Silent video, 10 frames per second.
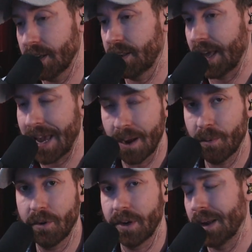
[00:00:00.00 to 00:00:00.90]
and the
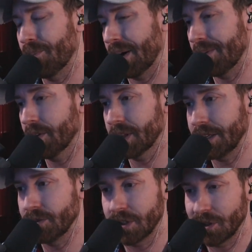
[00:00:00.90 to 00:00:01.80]
hammer and him
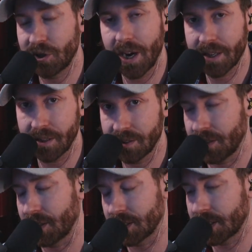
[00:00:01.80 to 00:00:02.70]
primarily using
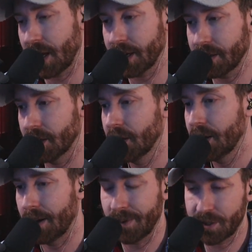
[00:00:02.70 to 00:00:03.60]
shotguns like the Saiga,
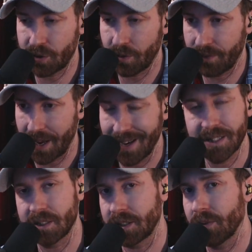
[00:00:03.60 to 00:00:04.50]
I'm not sure if that
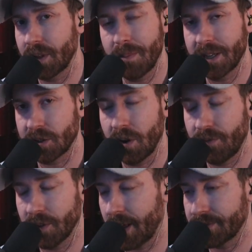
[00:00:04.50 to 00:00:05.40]
necessarily makes an
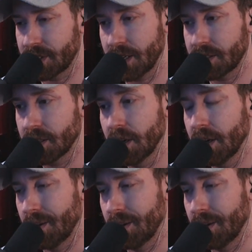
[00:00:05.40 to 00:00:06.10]
awful lot of sense.